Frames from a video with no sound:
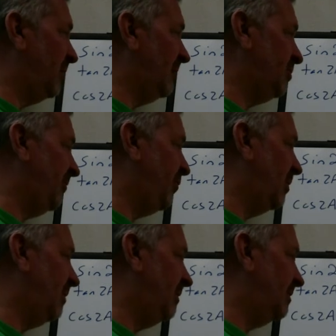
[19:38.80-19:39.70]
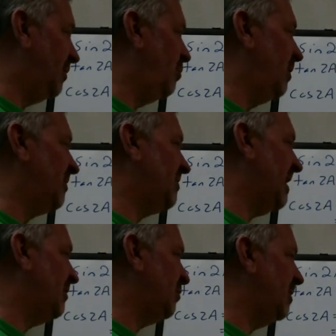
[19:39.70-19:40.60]
as before. Which
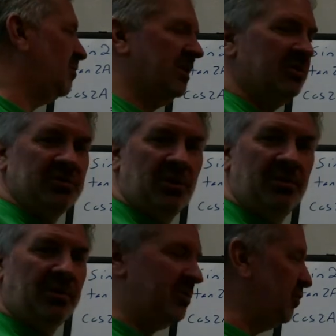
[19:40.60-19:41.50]
side do we want to start on?